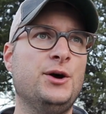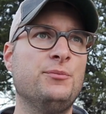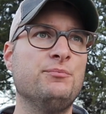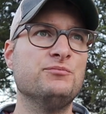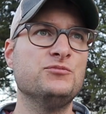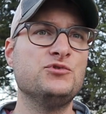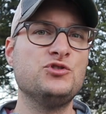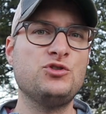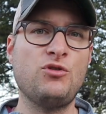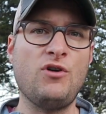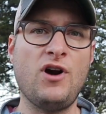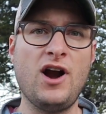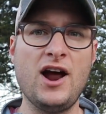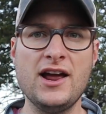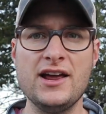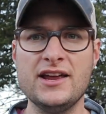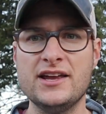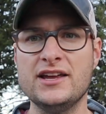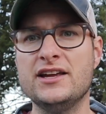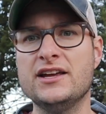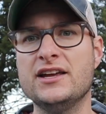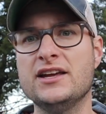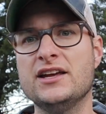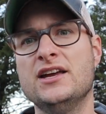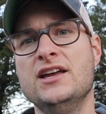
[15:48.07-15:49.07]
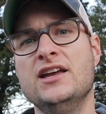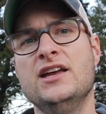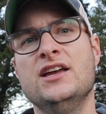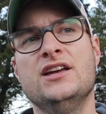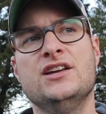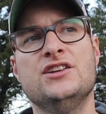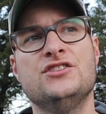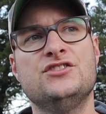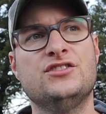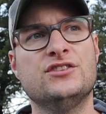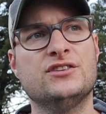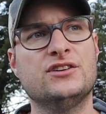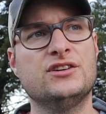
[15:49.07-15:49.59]
trying
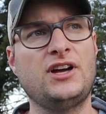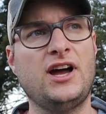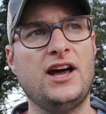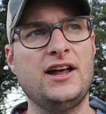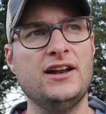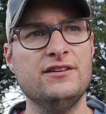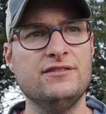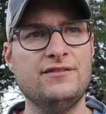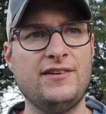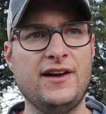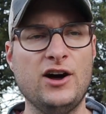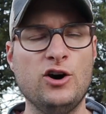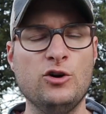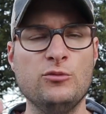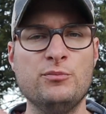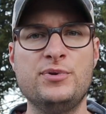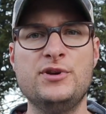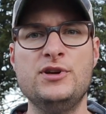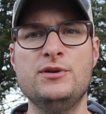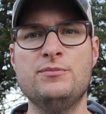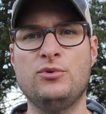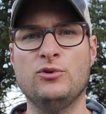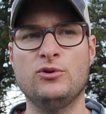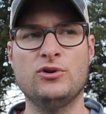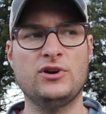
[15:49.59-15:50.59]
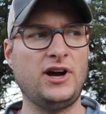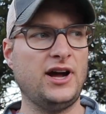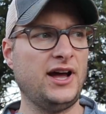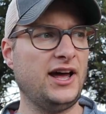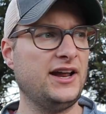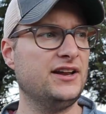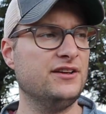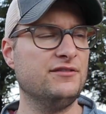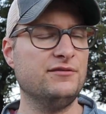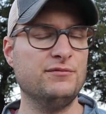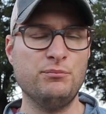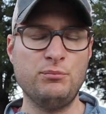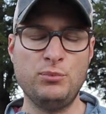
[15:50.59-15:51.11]
to kind of help people
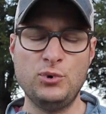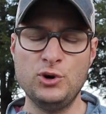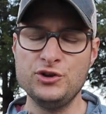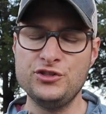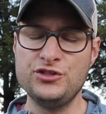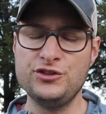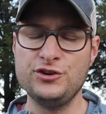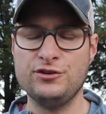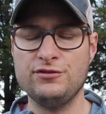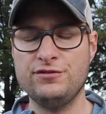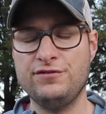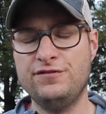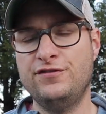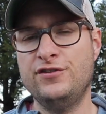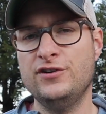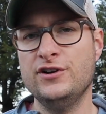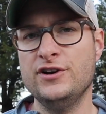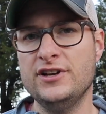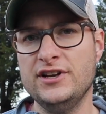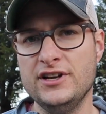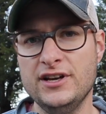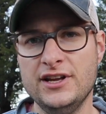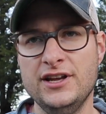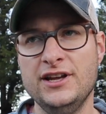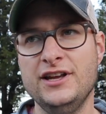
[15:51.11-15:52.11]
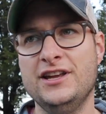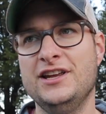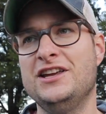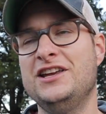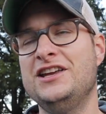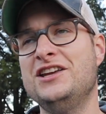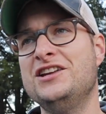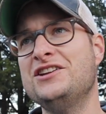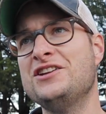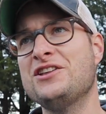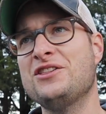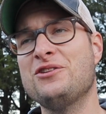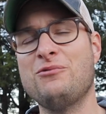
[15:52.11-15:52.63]
kind of put their foot
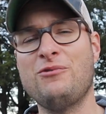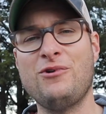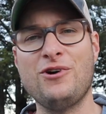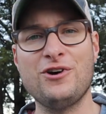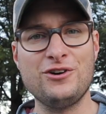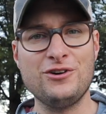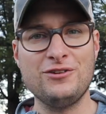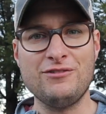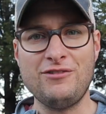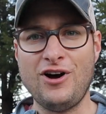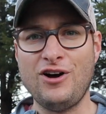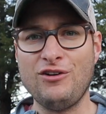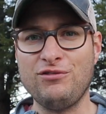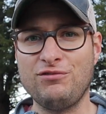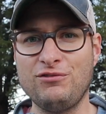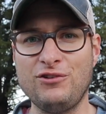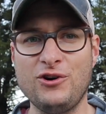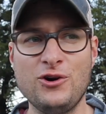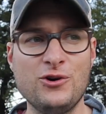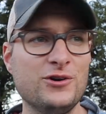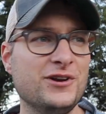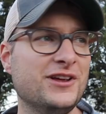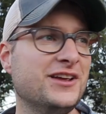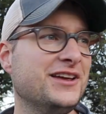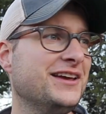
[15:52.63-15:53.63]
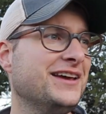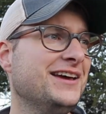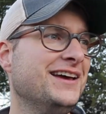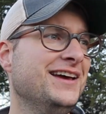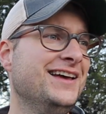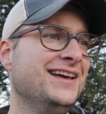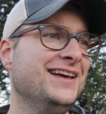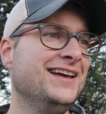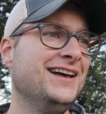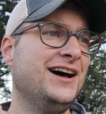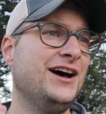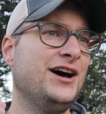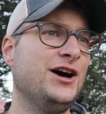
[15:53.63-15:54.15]
into the water of off-roading
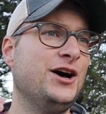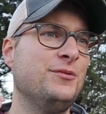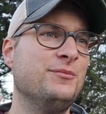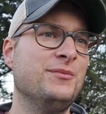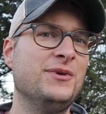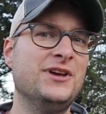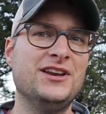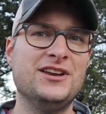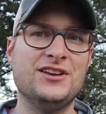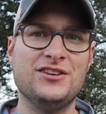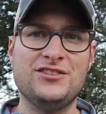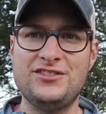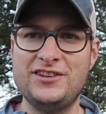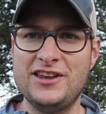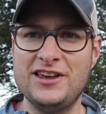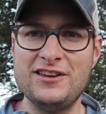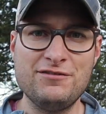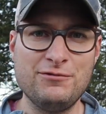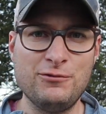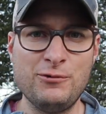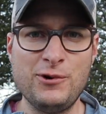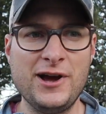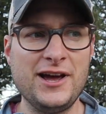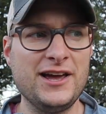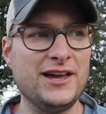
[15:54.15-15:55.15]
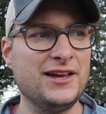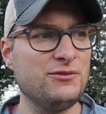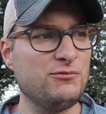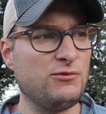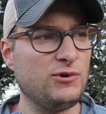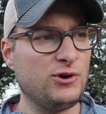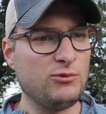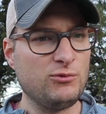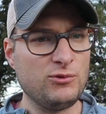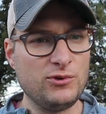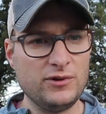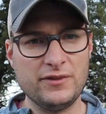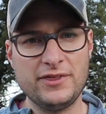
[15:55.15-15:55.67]
in a safe way,
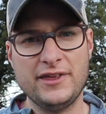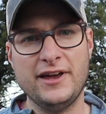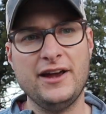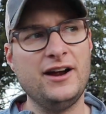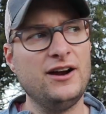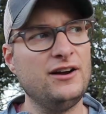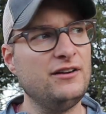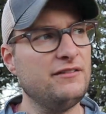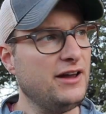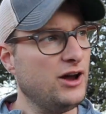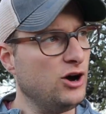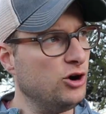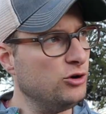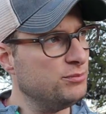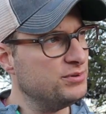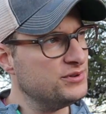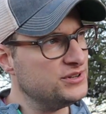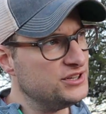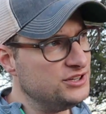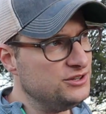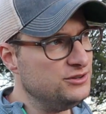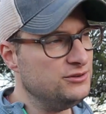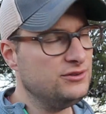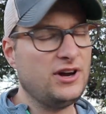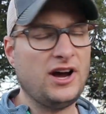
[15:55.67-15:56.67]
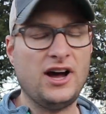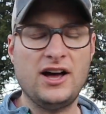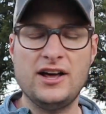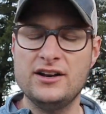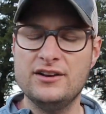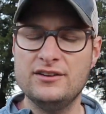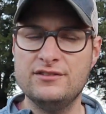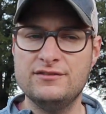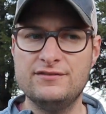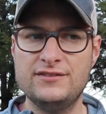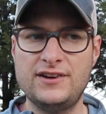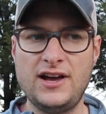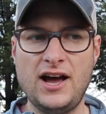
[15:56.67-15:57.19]
where we're there helping you kind
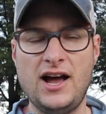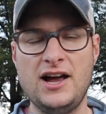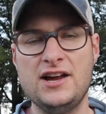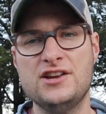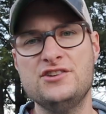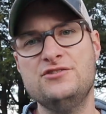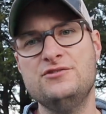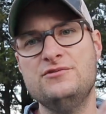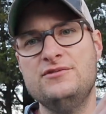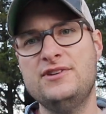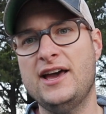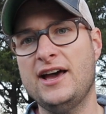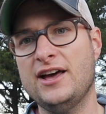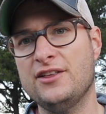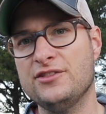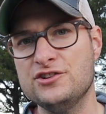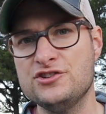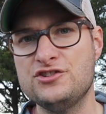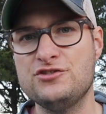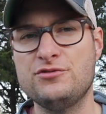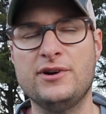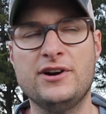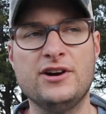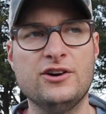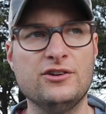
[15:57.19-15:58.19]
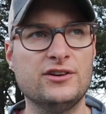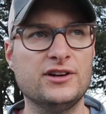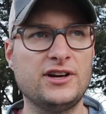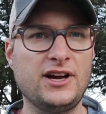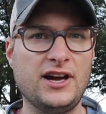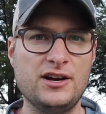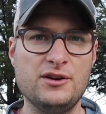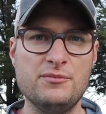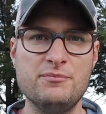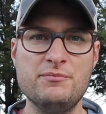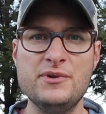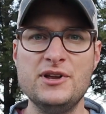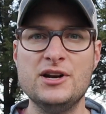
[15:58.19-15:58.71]
of guide you down the trail to
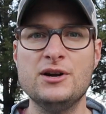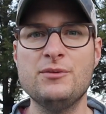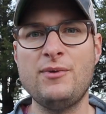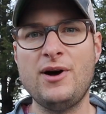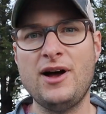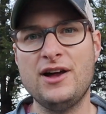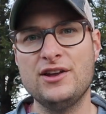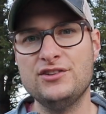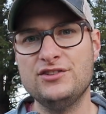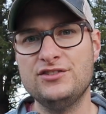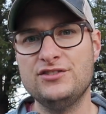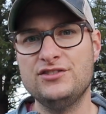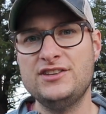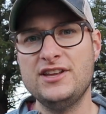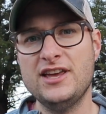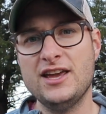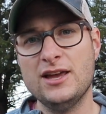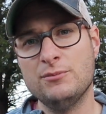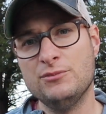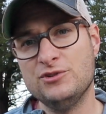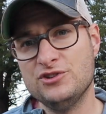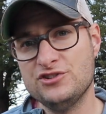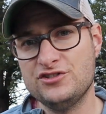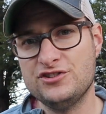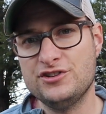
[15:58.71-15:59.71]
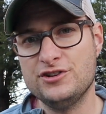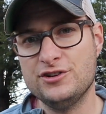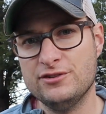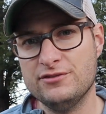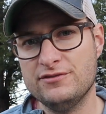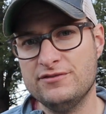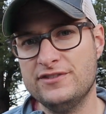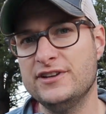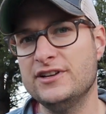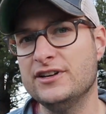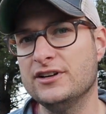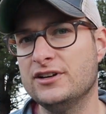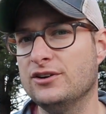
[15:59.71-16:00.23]
kind of minimize damage to your
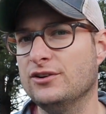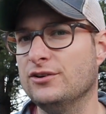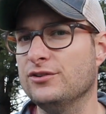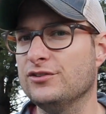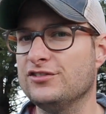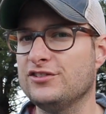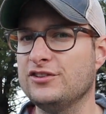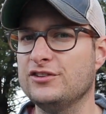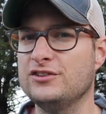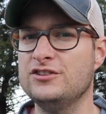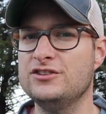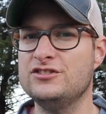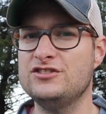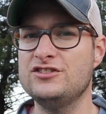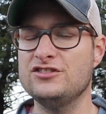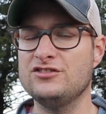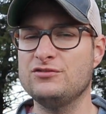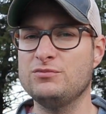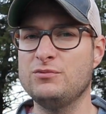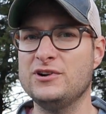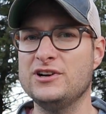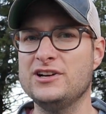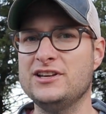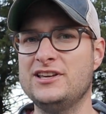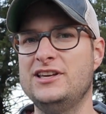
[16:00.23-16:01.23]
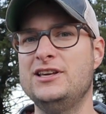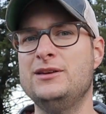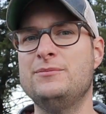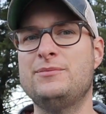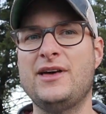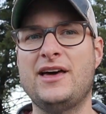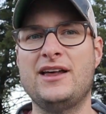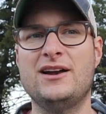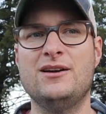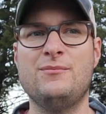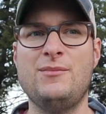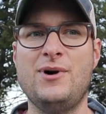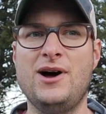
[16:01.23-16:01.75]
vehicle. So you just want to keep
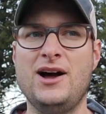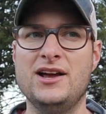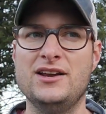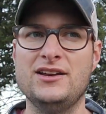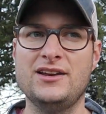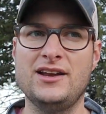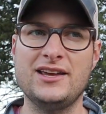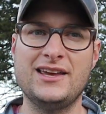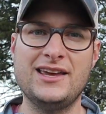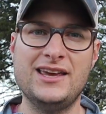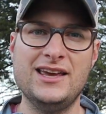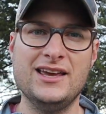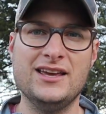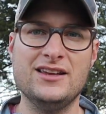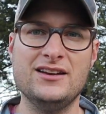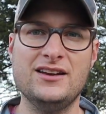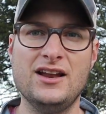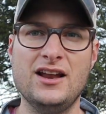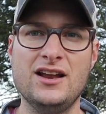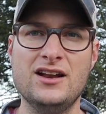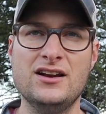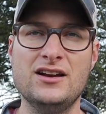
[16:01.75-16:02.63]
that in mind. I can't